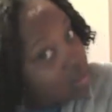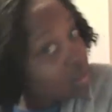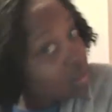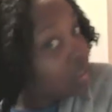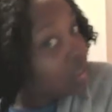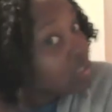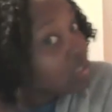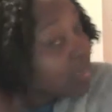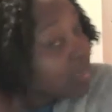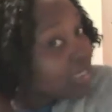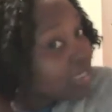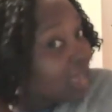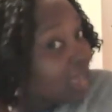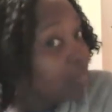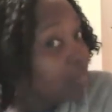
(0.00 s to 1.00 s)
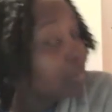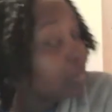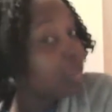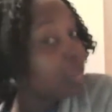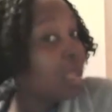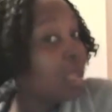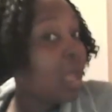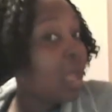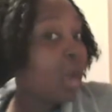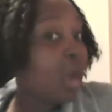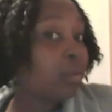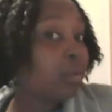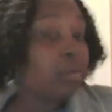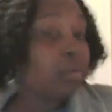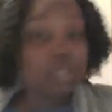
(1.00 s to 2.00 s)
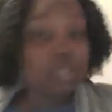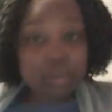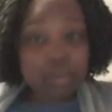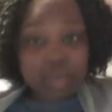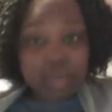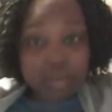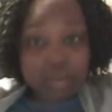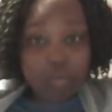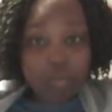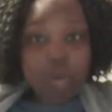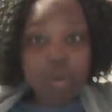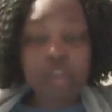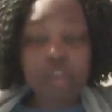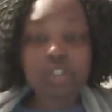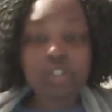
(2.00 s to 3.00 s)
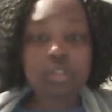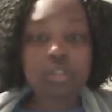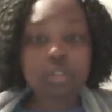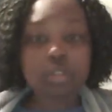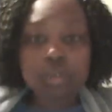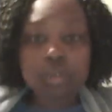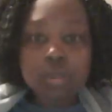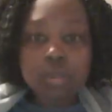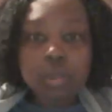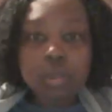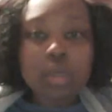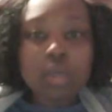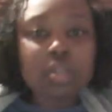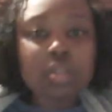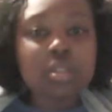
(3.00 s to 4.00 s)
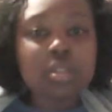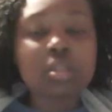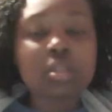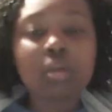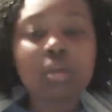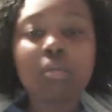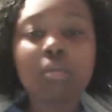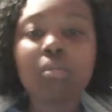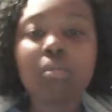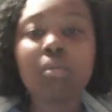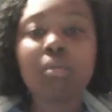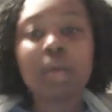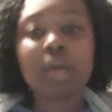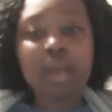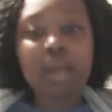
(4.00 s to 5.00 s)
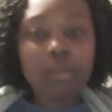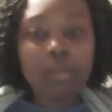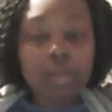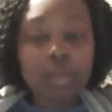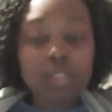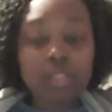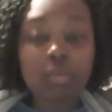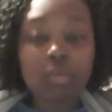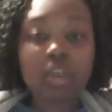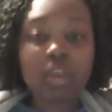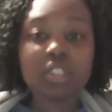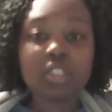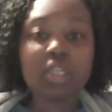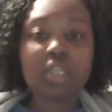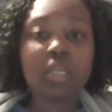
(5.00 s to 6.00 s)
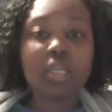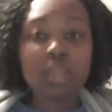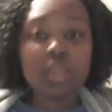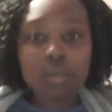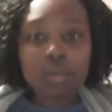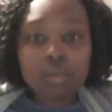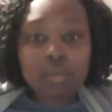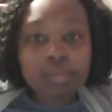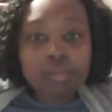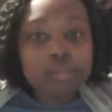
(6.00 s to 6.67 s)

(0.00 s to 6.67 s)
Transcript: cleanse my scalp. But I really wanted to go ahead and wash, so I wanted to wash again,